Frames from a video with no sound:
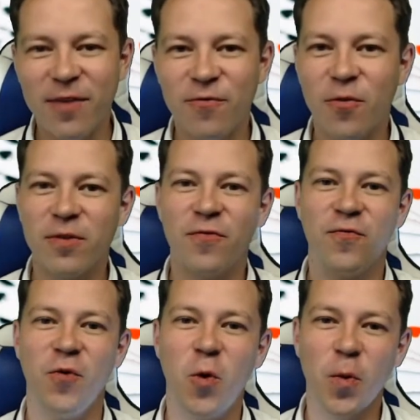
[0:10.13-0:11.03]
for the
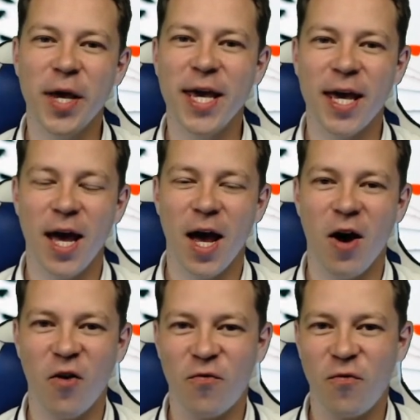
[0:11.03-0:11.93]
full week
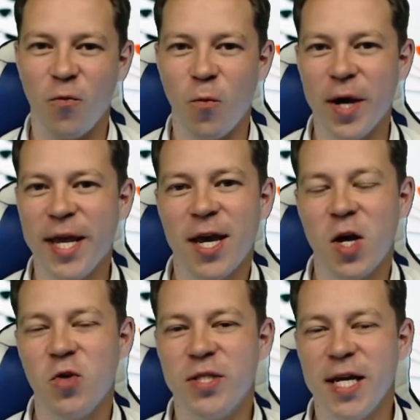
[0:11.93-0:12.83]
of videos,